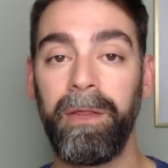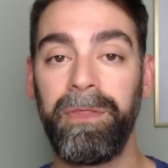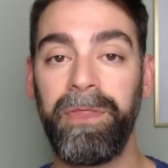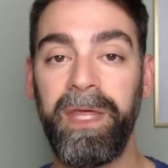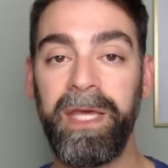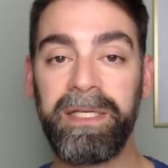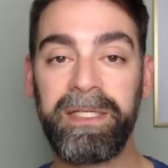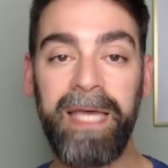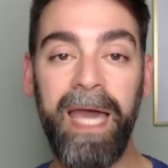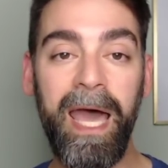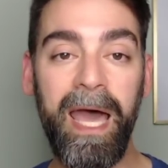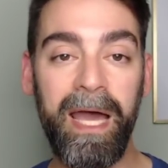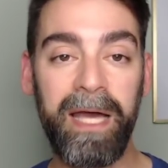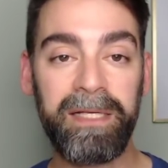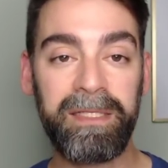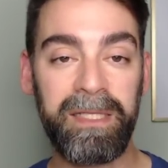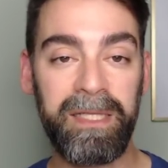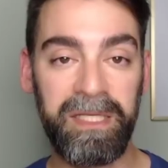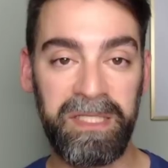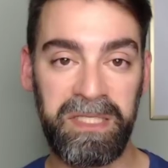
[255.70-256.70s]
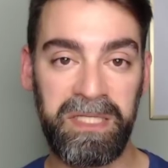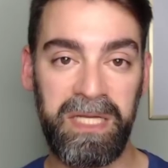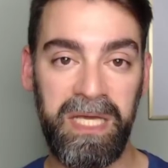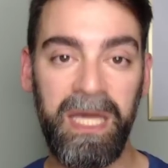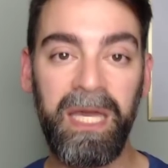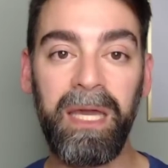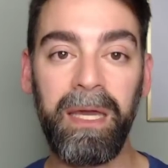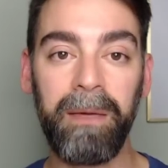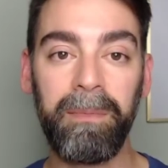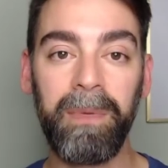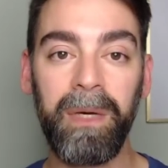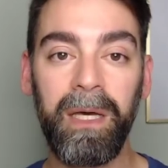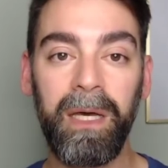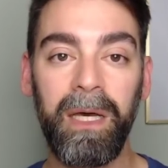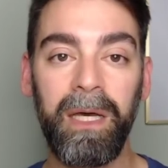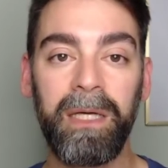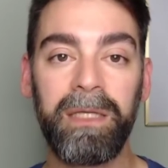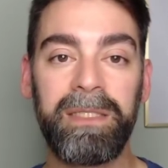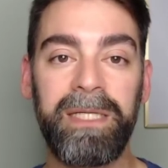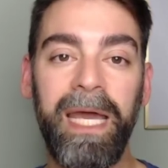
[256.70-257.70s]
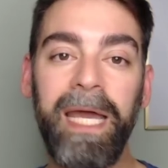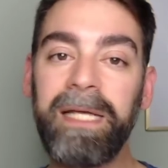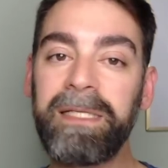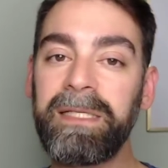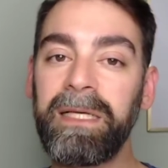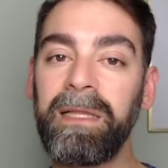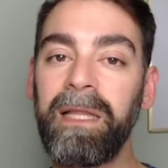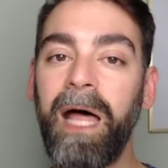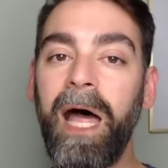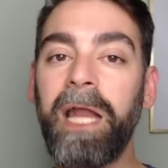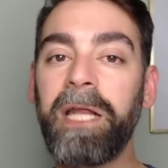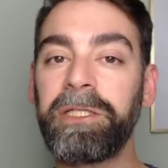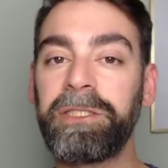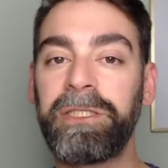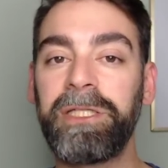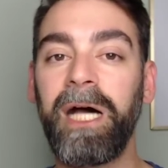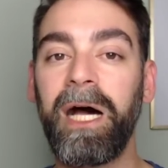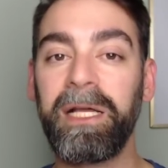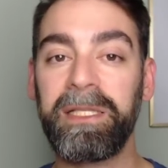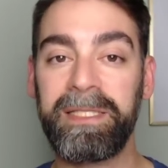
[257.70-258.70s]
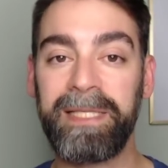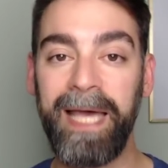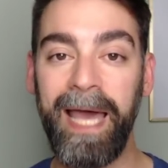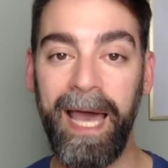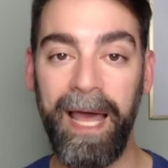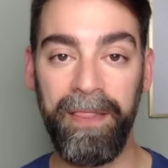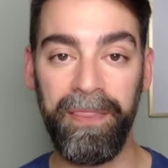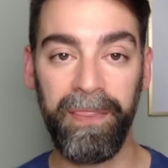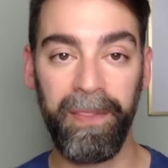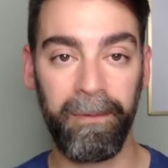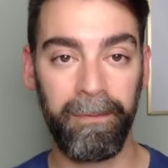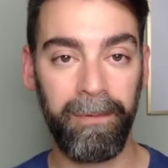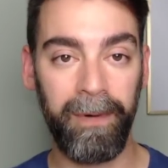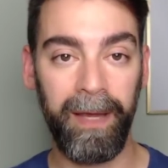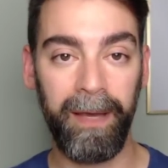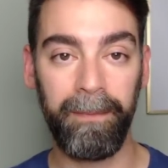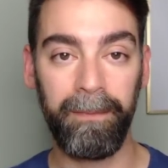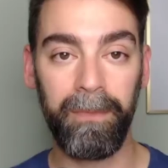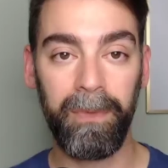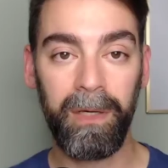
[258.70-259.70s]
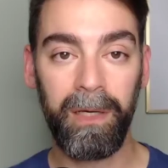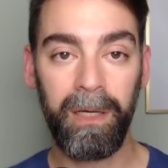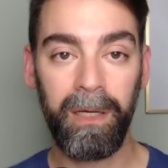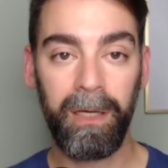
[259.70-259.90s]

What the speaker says: These guys, this team, takes a lot of shots at the rim,